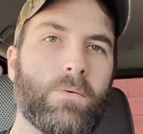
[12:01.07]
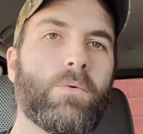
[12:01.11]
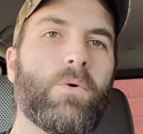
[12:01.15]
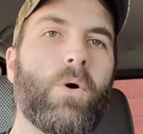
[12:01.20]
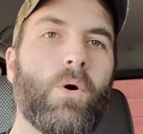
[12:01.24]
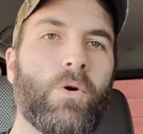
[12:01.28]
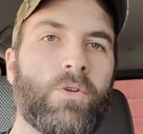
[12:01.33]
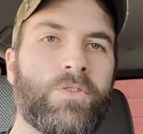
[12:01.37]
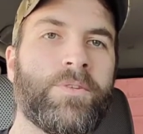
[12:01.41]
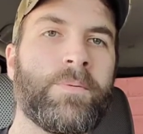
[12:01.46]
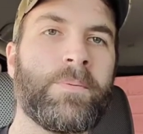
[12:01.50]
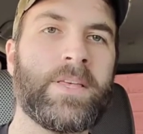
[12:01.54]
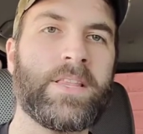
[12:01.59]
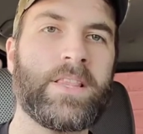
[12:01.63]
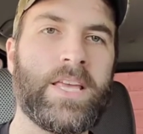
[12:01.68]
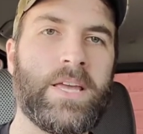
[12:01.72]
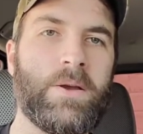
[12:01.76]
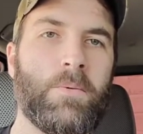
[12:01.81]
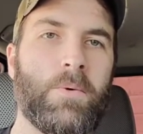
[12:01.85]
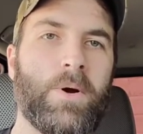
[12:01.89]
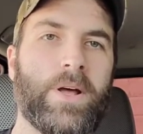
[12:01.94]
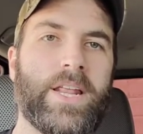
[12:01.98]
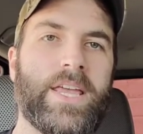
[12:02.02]

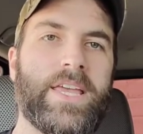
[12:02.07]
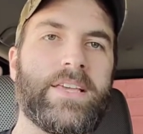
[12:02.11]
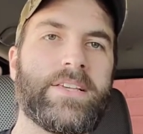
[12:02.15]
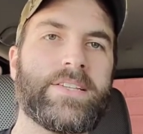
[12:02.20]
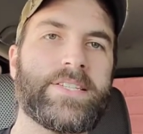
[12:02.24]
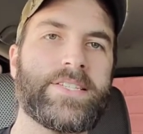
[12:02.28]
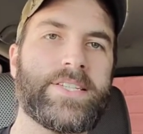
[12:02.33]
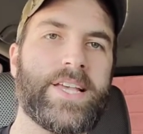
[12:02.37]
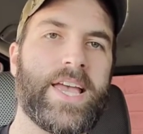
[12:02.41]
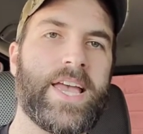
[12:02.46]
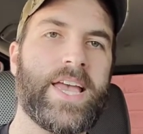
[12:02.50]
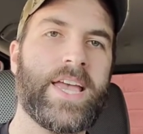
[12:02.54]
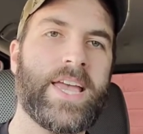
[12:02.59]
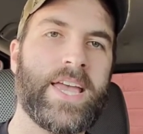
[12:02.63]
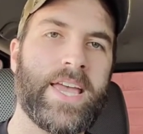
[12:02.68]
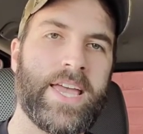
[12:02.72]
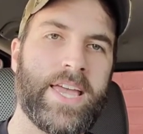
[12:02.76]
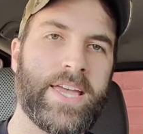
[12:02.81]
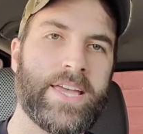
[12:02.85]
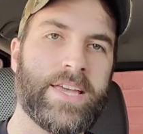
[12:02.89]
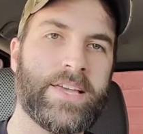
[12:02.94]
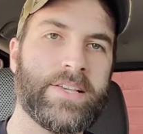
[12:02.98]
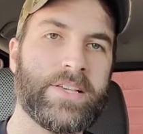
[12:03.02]
Ultimately what he's saying
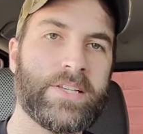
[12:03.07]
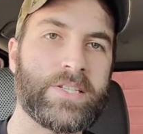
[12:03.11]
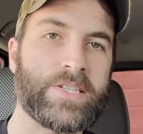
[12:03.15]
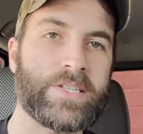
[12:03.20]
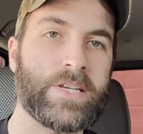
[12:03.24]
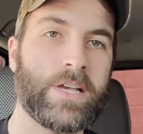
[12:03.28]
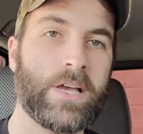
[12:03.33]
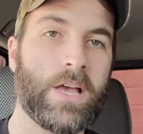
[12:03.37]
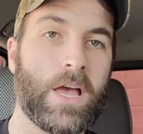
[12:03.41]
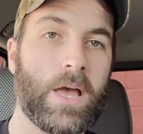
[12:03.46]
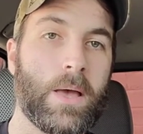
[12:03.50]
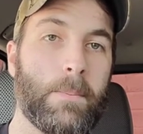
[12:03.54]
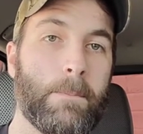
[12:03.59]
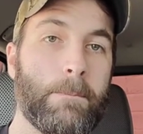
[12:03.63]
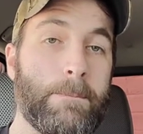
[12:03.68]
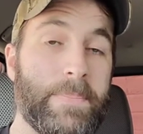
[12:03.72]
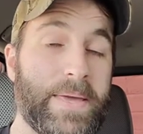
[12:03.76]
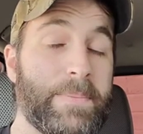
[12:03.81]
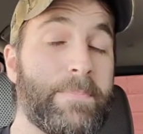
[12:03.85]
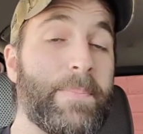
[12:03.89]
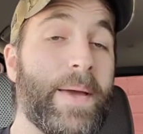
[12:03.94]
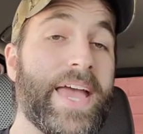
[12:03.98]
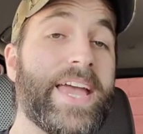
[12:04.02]
is
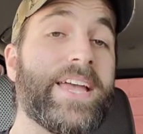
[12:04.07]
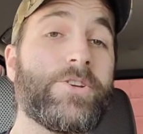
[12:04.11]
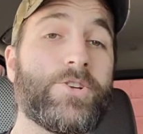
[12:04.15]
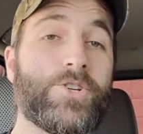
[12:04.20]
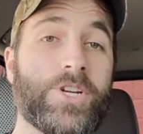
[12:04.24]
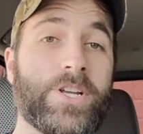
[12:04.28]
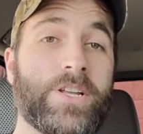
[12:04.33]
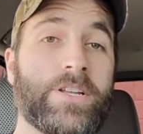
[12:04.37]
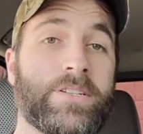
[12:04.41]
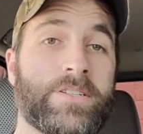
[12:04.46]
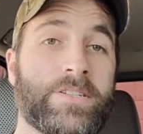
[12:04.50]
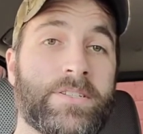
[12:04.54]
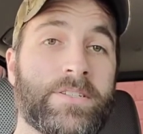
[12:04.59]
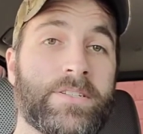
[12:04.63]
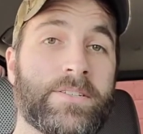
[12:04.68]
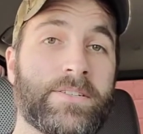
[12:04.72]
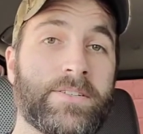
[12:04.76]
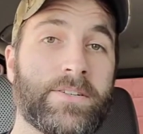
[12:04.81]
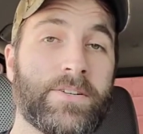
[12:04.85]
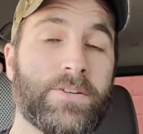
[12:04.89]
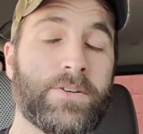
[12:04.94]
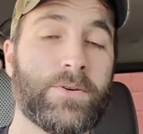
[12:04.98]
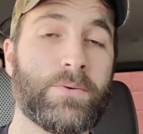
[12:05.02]
be patient
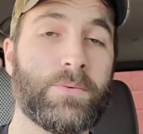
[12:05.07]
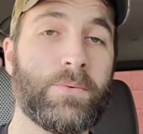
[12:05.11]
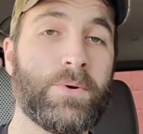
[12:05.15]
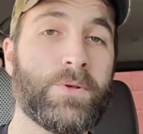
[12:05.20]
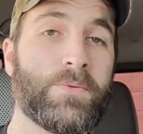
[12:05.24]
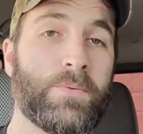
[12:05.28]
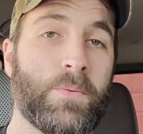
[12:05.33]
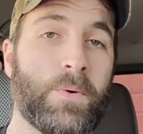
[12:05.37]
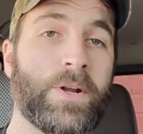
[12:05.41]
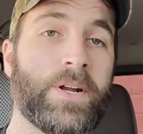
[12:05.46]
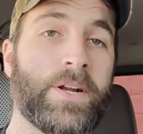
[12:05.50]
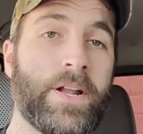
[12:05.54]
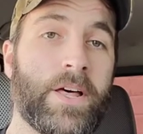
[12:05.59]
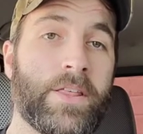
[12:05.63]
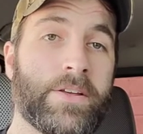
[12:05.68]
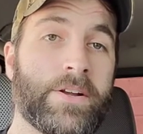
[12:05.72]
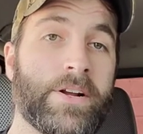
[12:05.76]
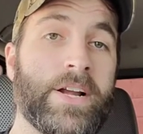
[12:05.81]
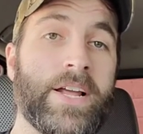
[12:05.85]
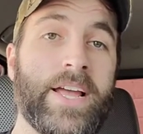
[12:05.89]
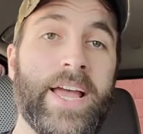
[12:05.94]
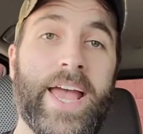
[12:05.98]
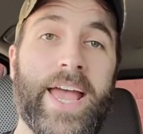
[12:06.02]
with one
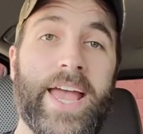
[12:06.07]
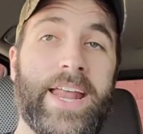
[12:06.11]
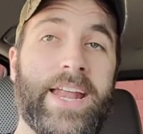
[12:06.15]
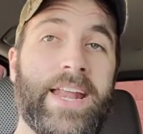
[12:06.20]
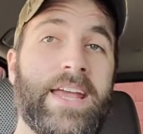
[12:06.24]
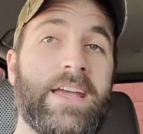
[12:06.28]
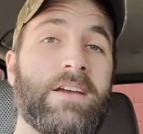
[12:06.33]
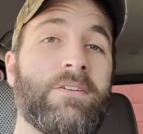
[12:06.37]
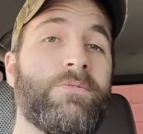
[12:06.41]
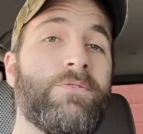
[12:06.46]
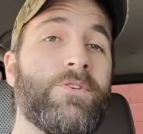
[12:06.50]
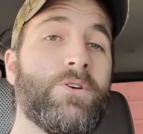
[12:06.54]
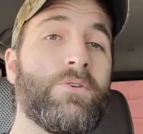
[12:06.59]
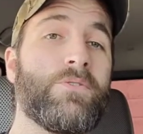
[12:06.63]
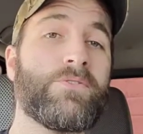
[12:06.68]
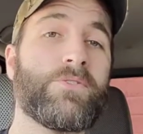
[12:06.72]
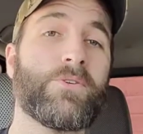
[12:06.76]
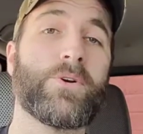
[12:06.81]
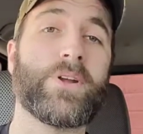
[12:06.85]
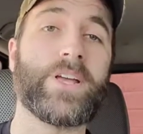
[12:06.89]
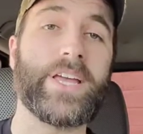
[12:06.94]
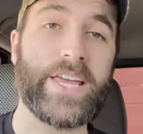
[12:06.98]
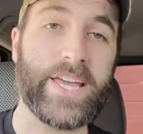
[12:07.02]
another. And if you
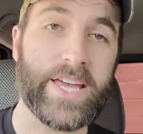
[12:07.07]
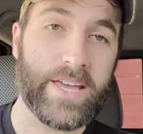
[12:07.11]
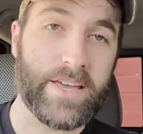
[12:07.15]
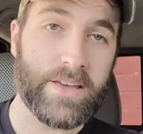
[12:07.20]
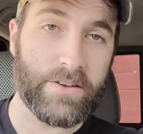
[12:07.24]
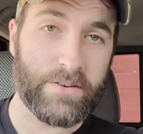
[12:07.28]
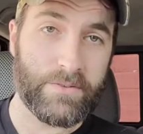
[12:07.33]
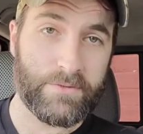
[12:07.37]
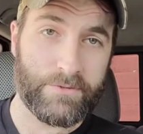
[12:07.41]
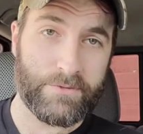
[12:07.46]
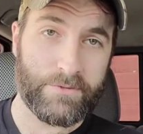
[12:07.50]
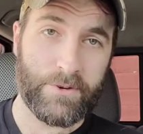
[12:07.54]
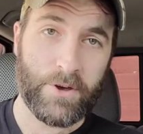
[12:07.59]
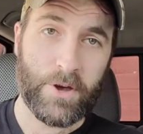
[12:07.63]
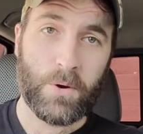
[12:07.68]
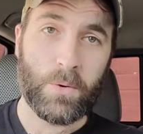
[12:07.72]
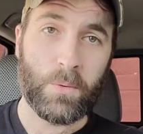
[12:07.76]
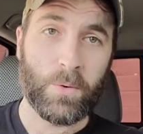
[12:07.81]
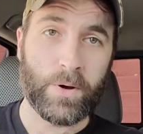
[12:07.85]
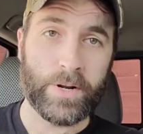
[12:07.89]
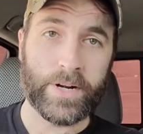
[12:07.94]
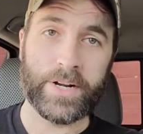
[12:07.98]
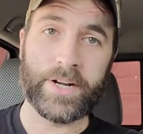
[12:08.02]
forgive
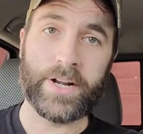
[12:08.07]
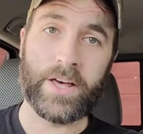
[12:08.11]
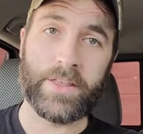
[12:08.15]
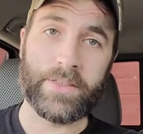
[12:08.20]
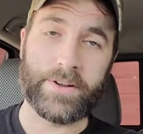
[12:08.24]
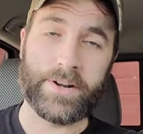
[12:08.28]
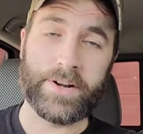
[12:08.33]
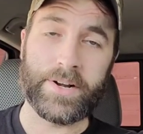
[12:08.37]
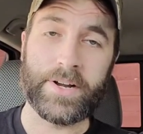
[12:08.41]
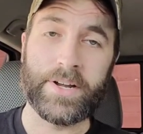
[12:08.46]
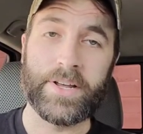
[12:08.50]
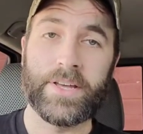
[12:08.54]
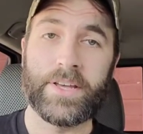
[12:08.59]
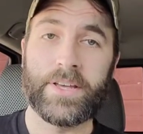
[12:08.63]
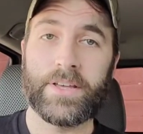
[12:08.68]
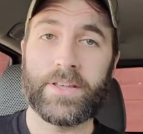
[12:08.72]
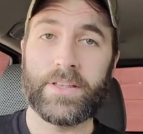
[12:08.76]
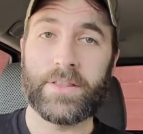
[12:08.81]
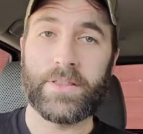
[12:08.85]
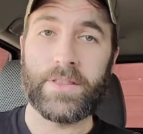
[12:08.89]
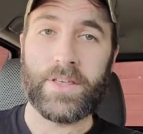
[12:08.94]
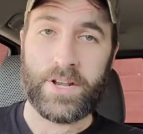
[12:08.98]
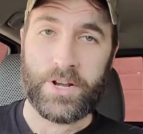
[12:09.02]
one another,
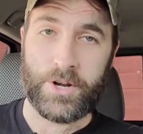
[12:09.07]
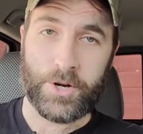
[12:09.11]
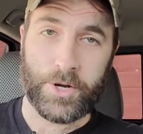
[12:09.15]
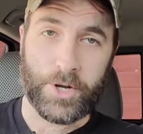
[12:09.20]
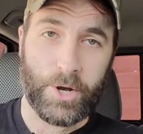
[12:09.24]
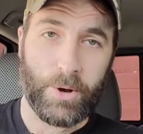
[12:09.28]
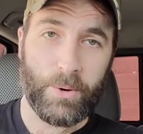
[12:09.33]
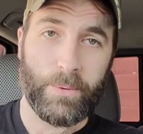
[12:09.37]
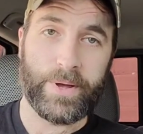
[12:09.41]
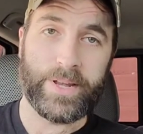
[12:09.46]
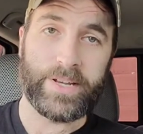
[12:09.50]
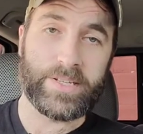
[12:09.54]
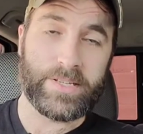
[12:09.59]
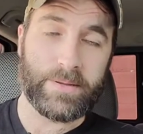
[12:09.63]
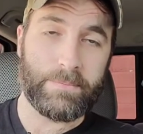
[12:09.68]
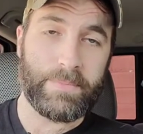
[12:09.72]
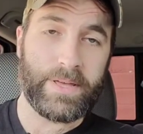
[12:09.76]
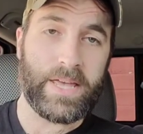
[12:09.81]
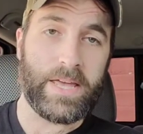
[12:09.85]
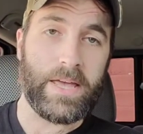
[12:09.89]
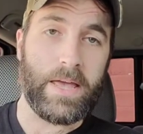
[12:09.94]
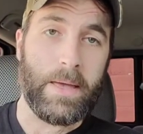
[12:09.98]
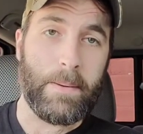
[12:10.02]
then you're going to
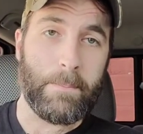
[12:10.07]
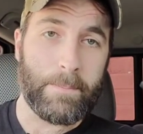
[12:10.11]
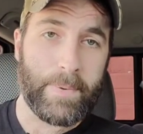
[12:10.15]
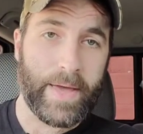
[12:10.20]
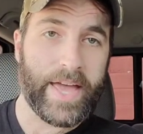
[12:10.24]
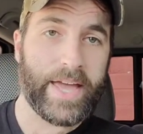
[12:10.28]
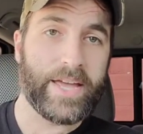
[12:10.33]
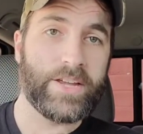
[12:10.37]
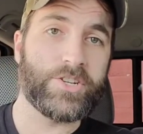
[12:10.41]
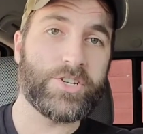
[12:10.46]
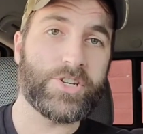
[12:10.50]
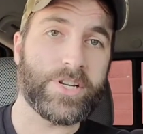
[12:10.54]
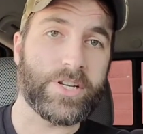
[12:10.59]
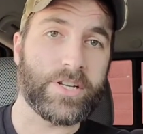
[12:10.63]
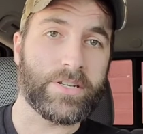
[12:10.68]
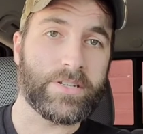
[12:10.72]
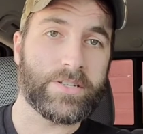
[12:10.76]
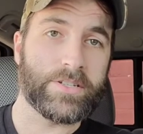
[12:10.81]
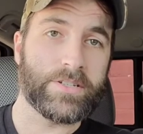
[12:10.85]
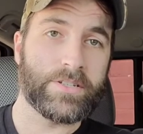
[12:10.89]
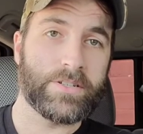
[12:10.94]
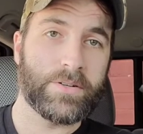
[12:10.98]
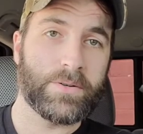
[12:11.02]
be
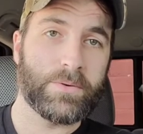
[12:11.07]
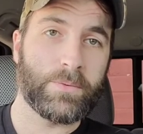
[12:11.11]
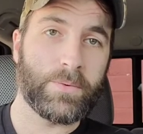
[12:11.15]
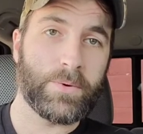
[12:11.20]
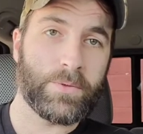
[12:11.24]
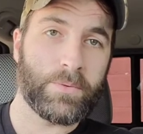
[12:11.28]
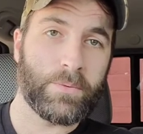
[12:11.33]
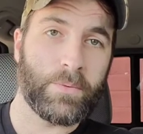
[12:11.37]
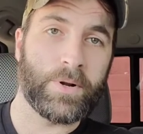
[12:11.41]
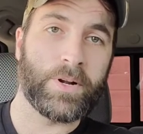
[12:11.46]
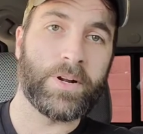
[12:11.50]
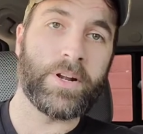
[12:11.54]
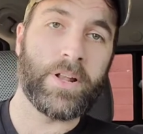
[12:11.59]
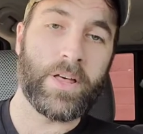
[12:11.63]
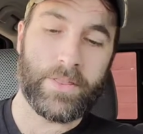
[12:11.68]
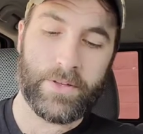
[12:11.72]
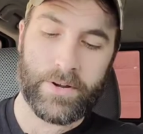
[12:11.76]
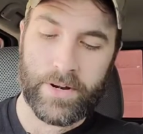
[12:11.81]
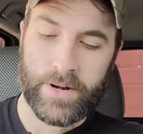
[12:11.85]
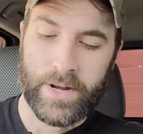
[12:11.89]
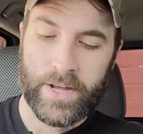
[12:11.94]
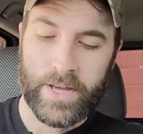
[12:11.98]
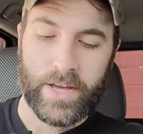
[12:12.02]
patient with one
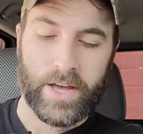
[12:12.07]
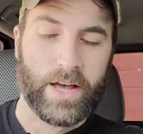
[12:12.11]
another.